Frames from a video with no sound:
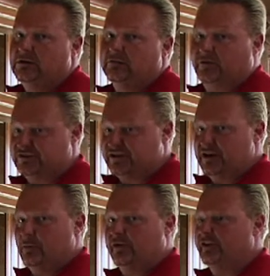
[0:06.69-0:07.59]
First thing
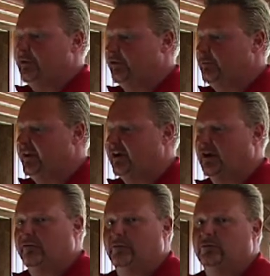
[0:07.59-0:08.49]
you want to do is be
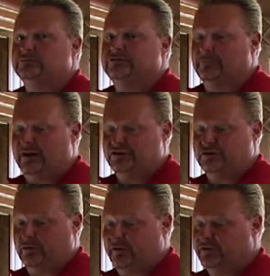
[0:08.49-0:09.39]
careful to make
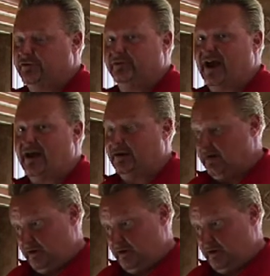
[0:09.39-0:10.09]
sure that your, di